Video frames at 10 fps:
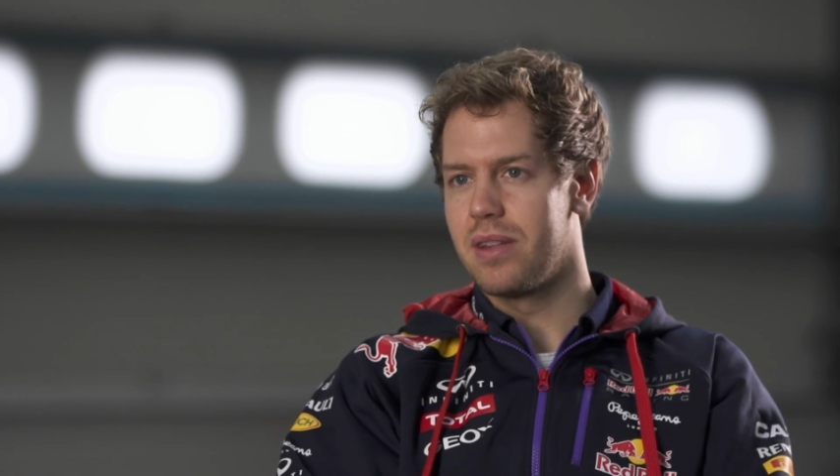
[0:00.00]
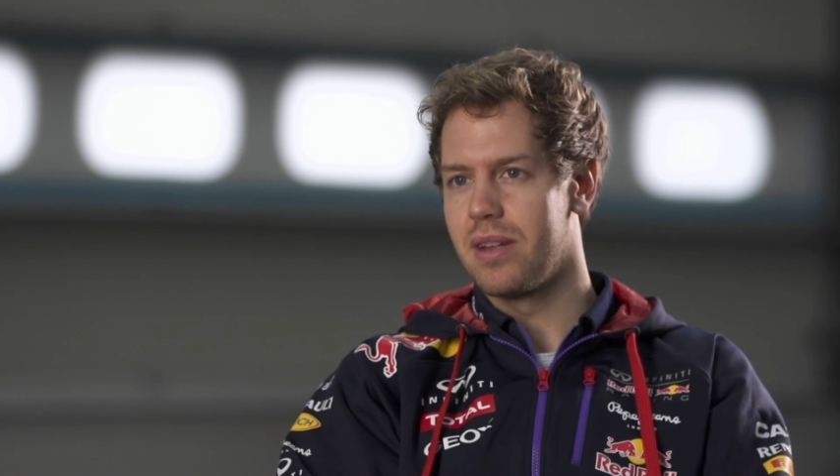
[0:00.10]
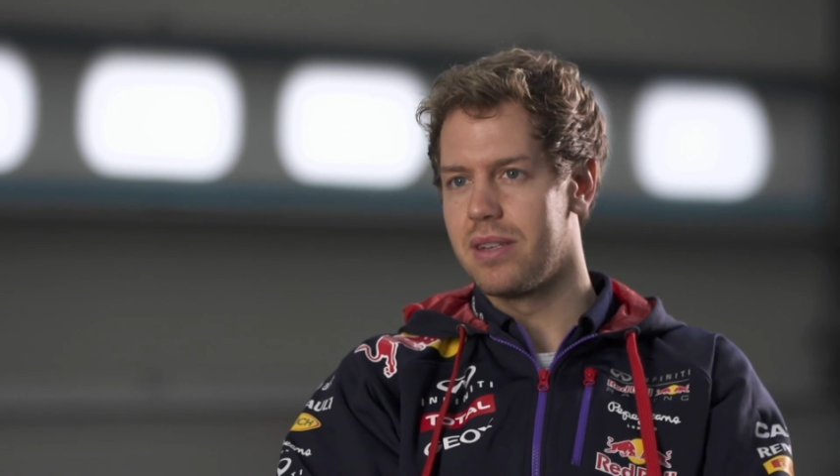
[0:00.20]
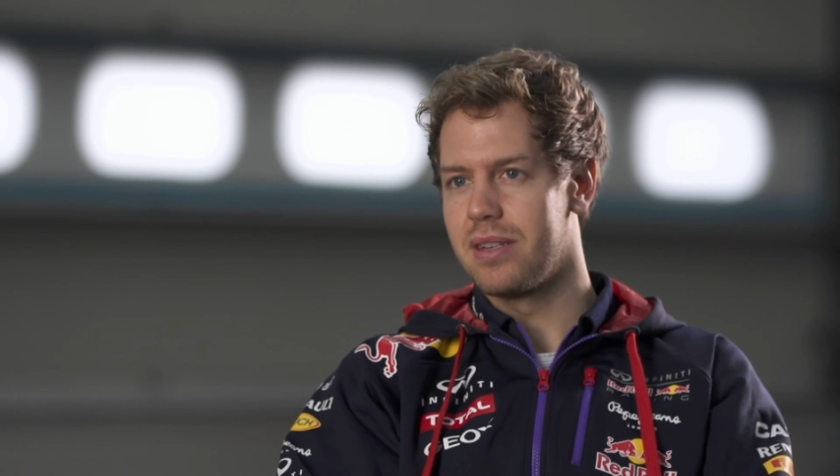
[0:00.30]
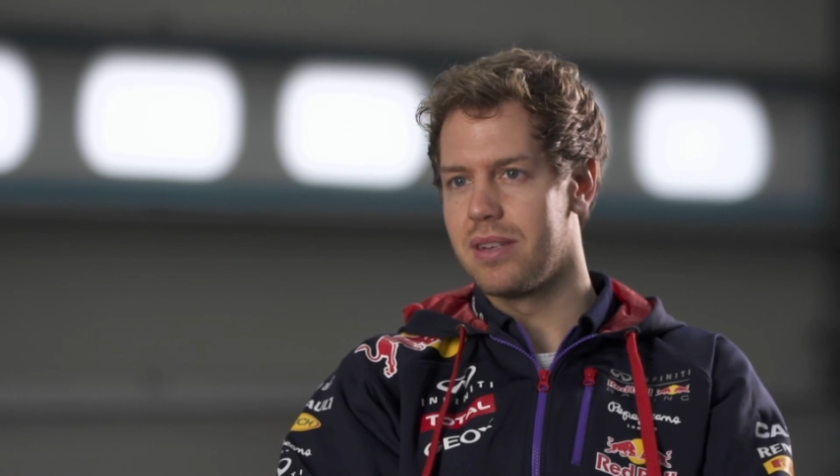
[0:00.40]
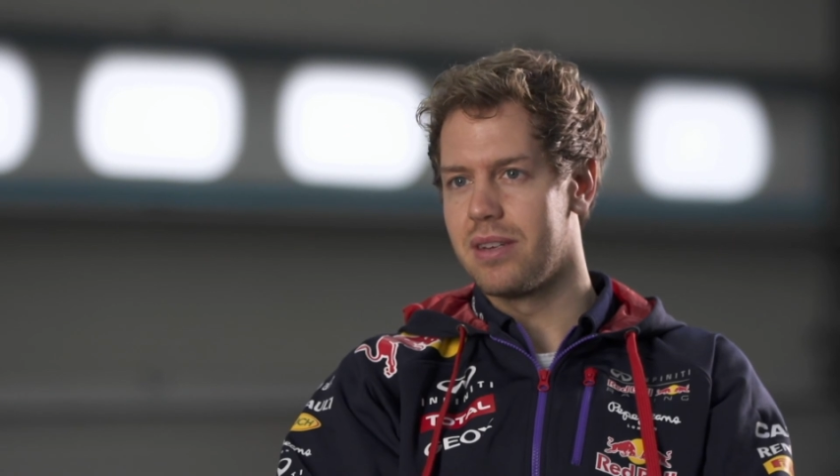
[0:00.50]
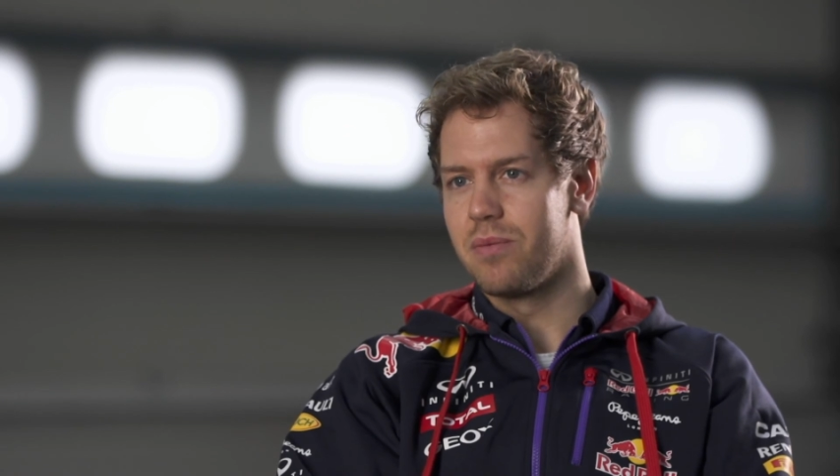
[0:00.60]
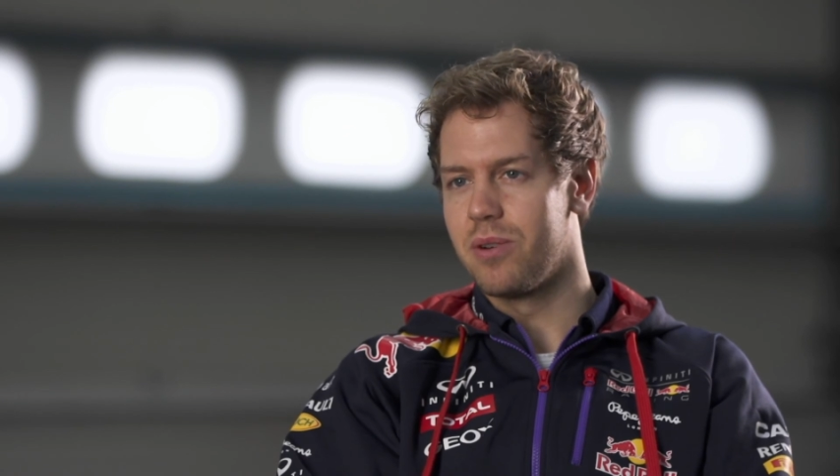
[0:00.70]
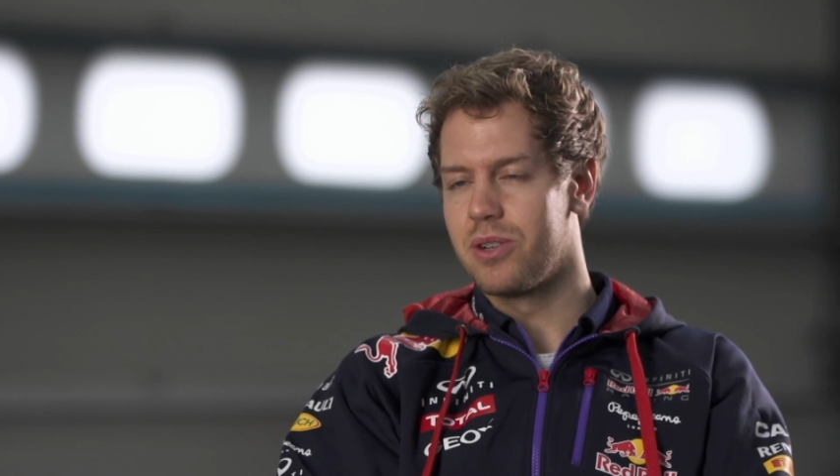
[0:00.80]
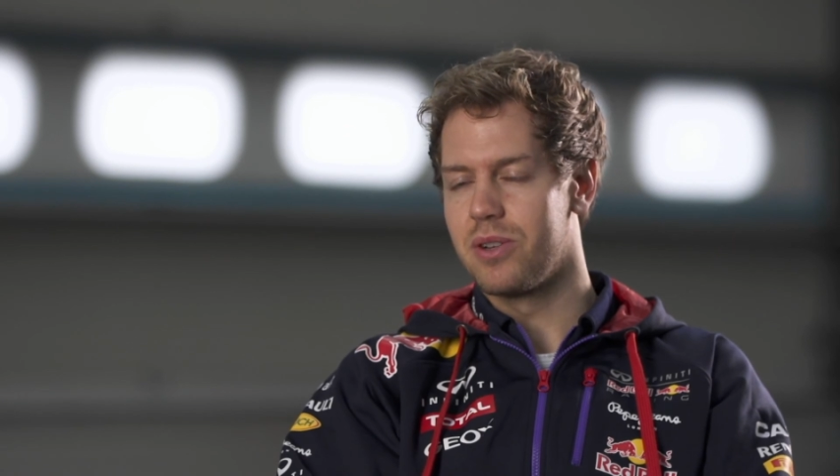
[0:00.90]
that
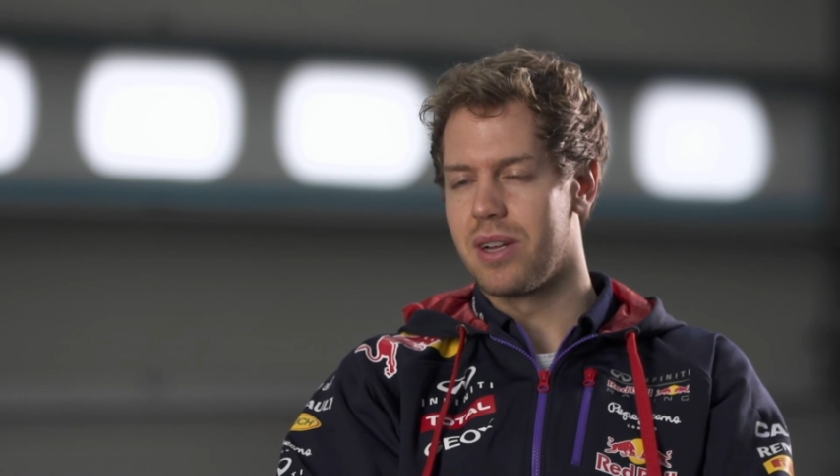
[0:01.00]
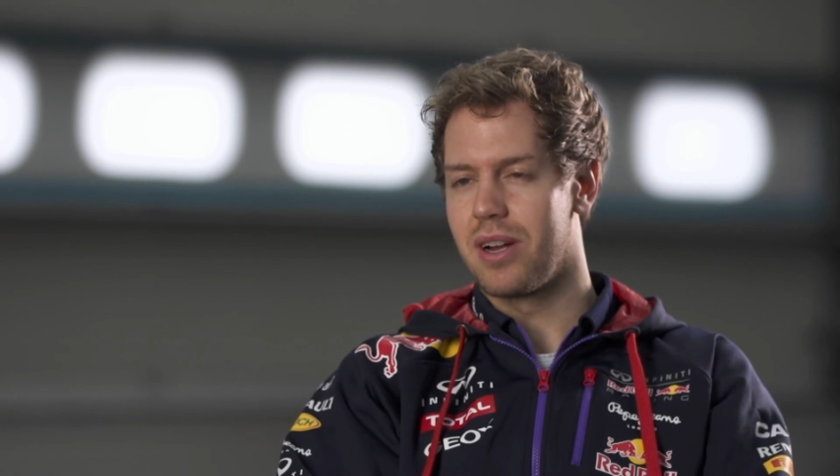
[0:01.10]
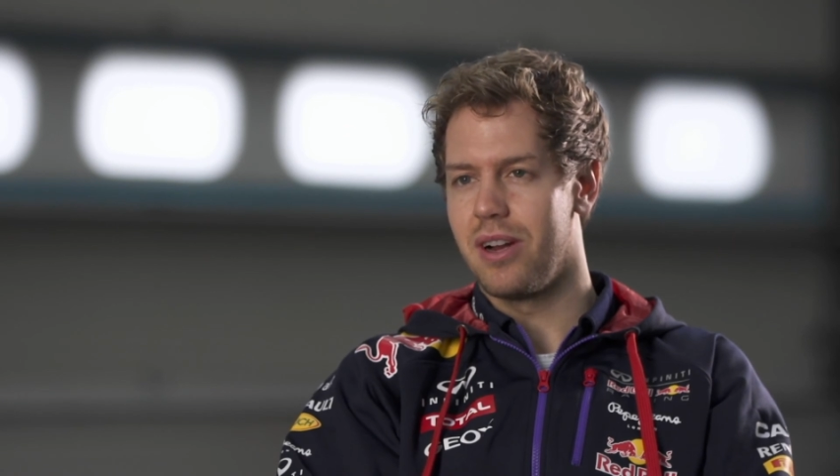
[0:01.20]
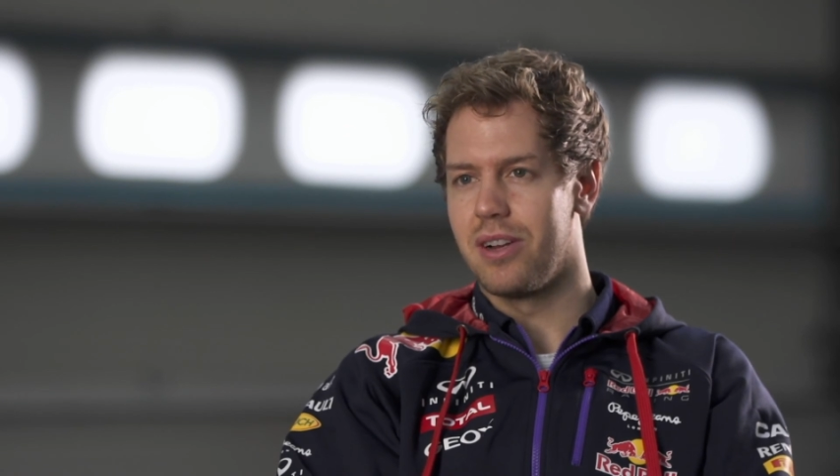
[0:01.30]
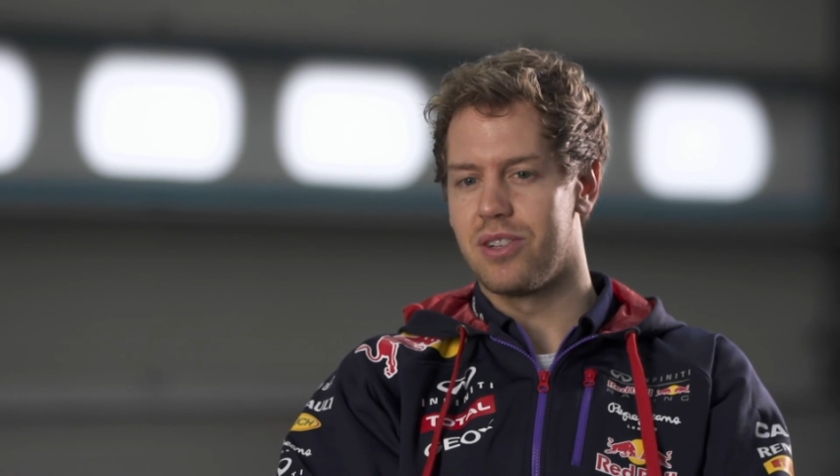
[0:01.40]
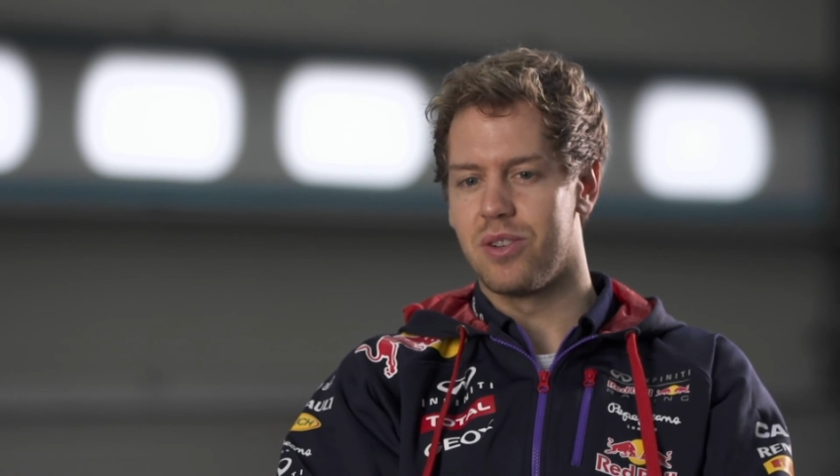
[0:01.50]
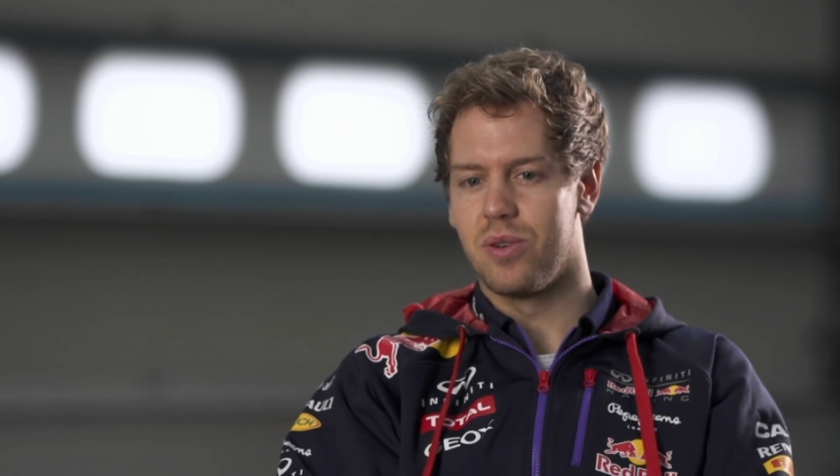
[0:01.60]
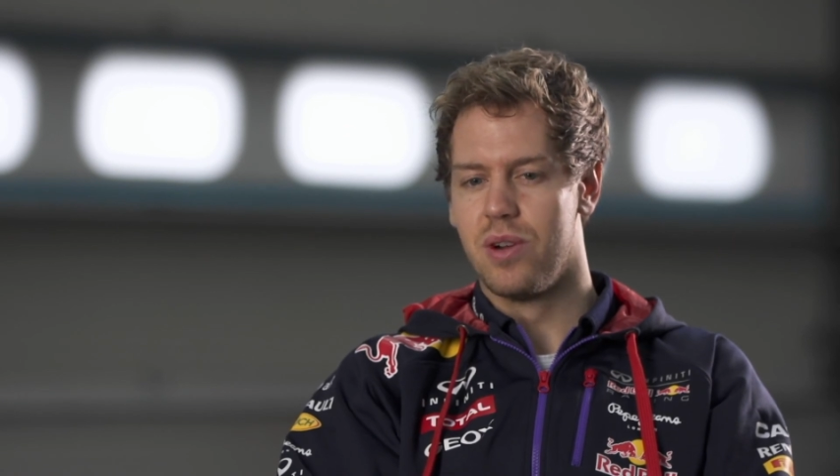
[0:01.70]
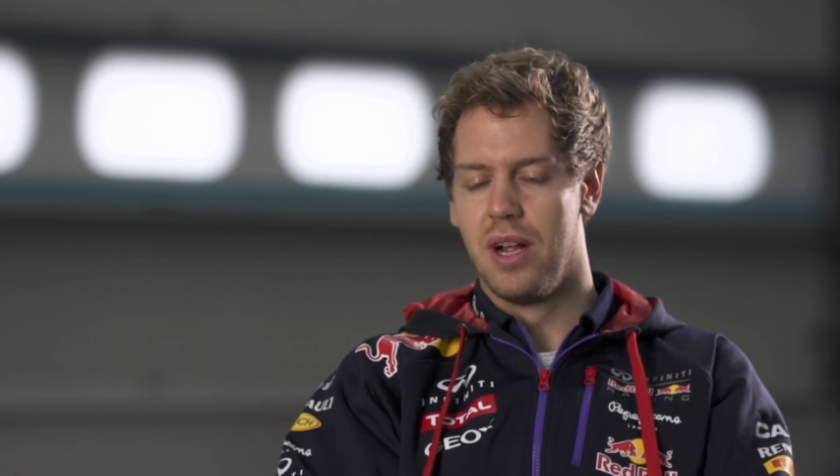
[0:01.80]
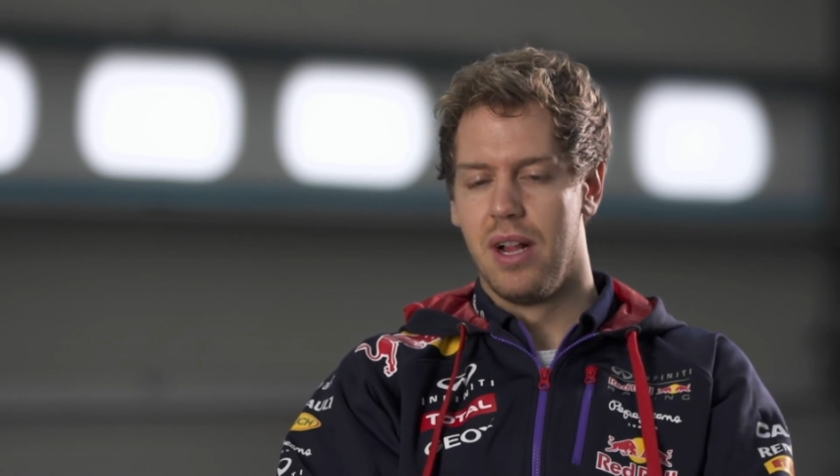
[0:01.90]
works on the car. So,